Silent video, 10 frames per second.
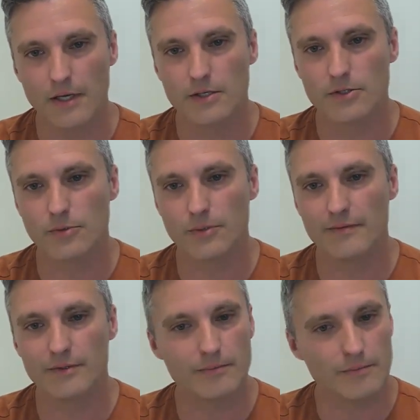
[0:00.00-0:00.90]
So
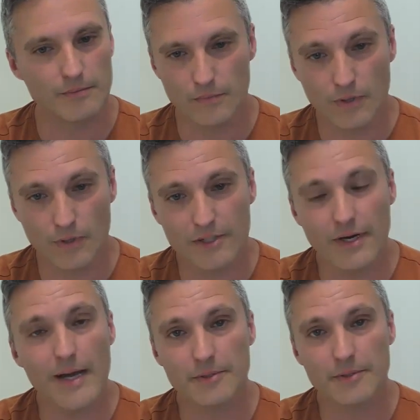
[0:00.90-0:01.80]
wherever you
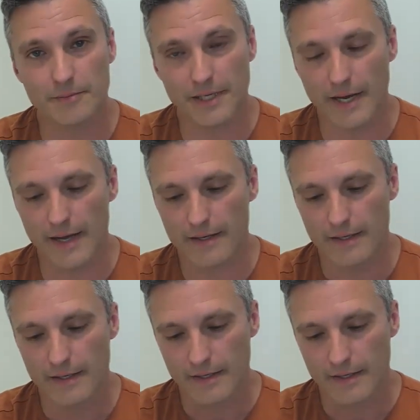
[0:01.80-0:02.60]
happen to be at,